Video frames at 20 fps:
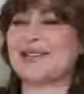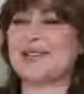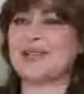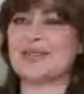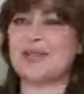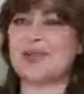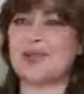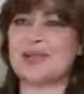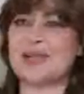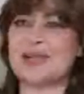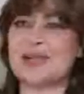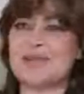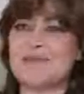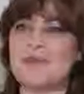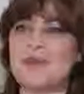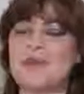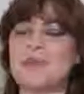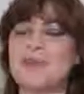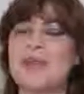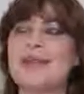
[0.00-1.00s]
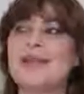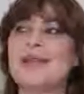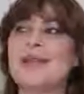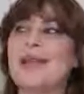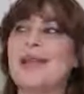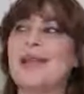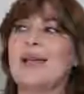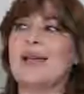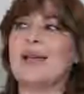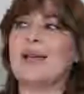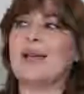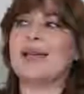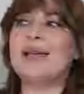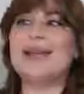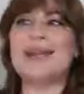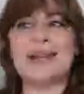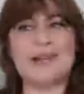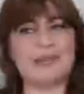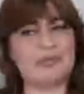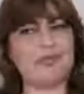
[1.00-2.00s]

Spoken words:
feminist movement, in a